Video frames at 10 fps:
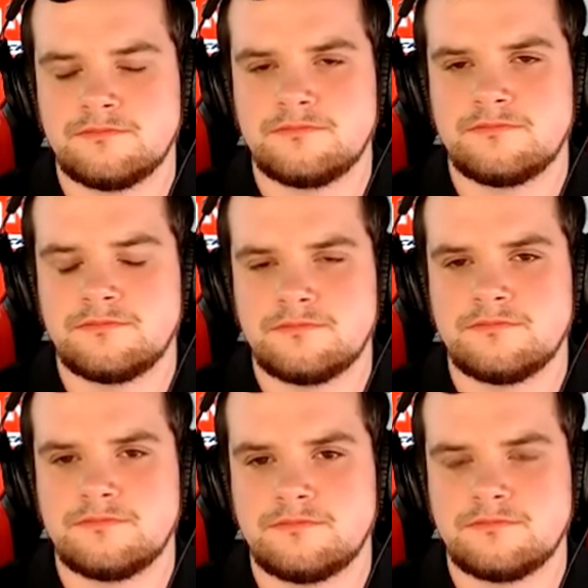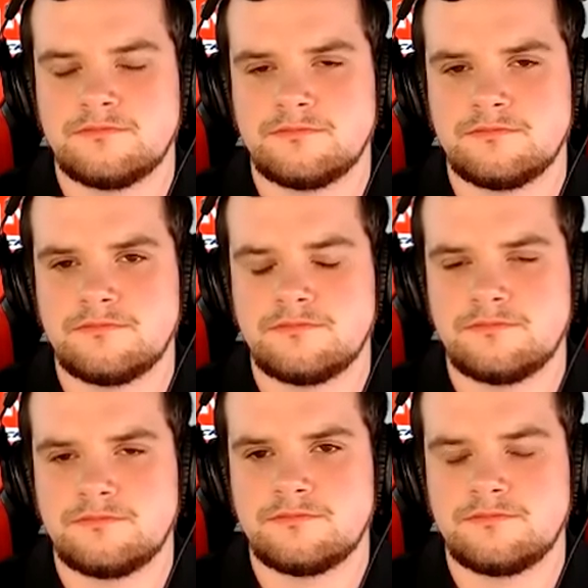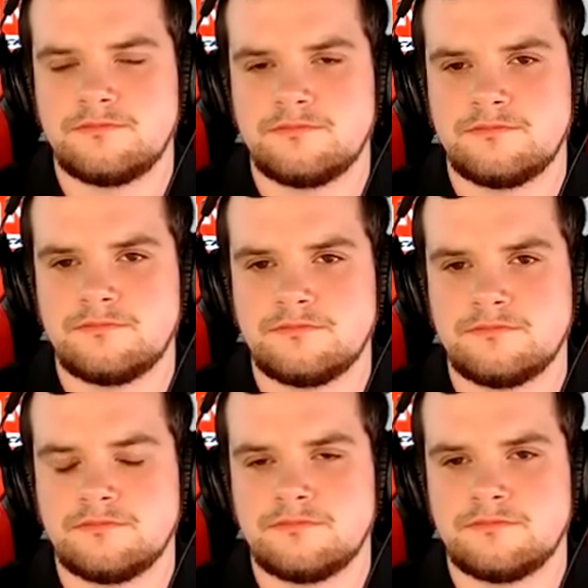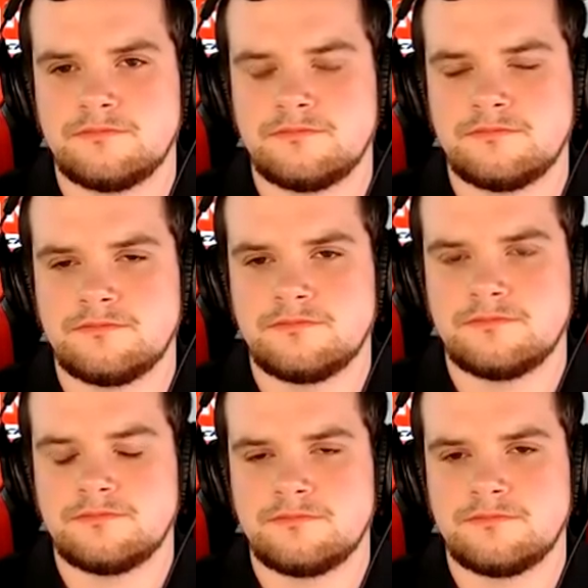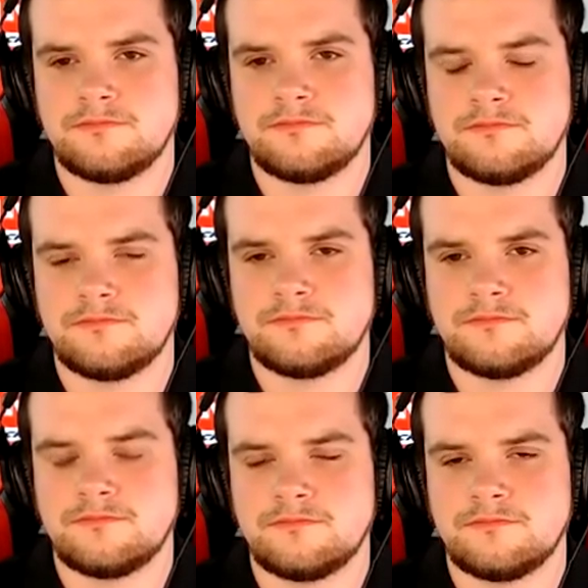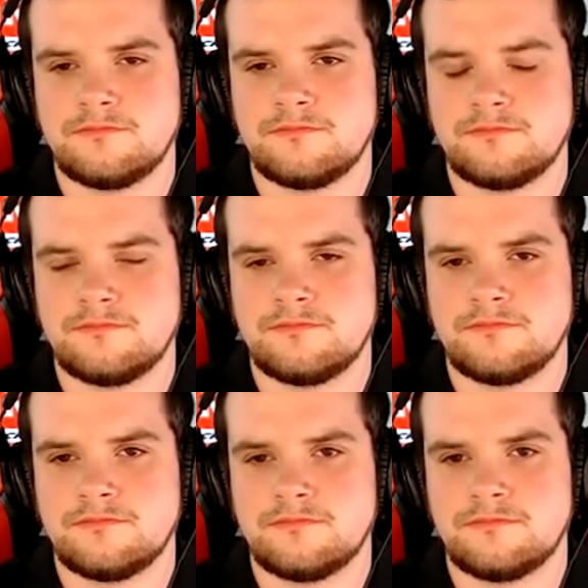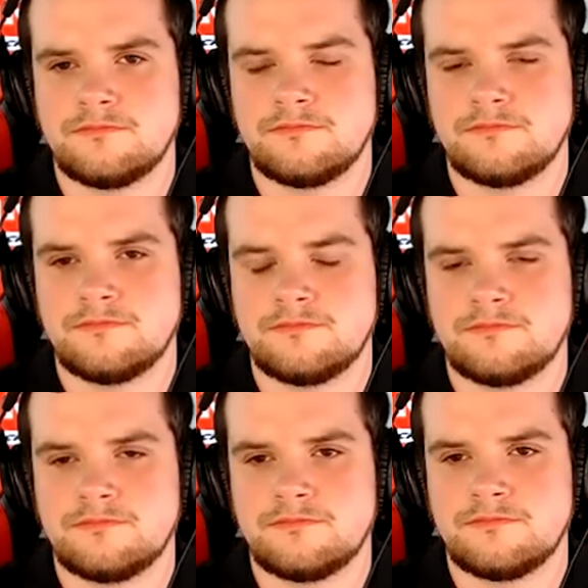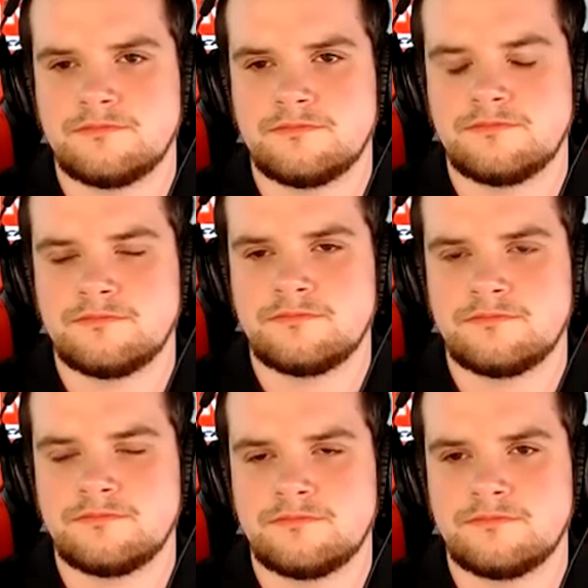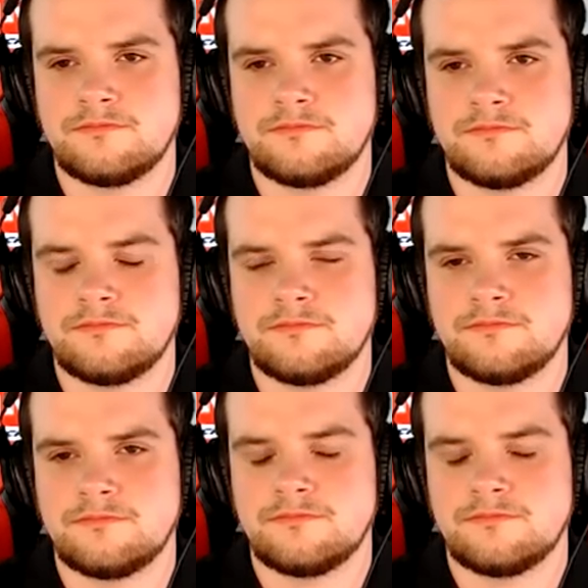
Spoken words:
(silent)